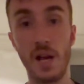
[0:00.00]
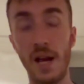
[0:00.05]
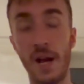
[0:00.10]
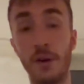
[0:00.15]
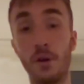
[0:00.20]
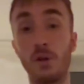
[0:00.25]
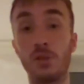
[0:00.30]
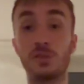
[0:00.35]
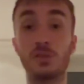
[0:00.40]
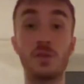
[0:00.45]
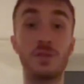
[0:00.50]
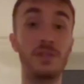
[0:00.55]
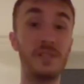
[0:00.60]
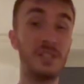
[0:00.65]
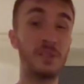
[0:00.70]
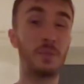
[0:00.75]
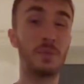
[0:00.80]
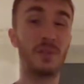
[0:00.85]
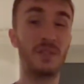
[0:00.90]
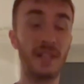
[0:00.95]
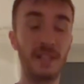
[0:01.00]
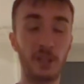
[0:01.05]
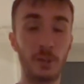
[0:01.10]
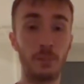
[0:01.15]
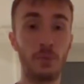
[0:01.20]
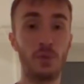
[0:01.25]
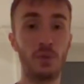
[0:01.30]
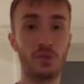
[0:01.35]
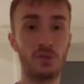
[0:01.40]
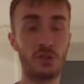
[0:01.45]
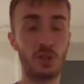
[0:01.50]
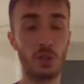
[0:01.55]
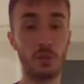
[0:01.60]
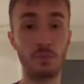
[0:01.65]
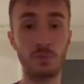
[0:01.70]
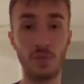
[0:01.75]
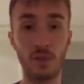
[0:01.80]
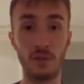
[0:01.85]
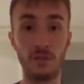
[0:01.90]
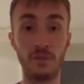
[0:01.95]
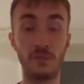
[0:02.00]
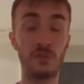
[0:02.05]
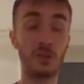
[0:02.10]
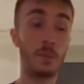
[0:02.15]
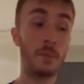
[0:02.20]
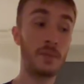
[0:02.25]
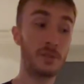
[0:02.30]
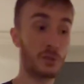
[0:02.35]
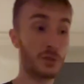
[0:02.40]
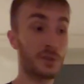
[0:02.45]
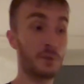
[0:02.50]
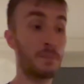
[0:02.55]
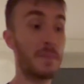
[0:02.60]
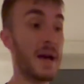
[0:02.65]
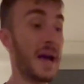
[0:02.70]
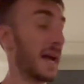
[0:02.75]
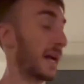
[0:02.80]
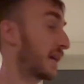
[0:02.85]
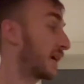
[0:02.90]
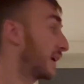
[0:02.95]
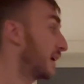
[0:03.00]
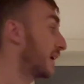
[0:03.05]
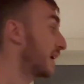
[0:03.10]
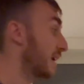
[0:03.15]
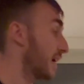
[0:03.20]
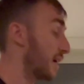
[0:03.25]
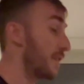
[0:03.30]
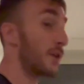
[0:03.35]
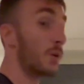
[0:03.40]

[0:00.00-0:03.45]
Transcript: and also the least predictable in terms of if somebody's looking back and they're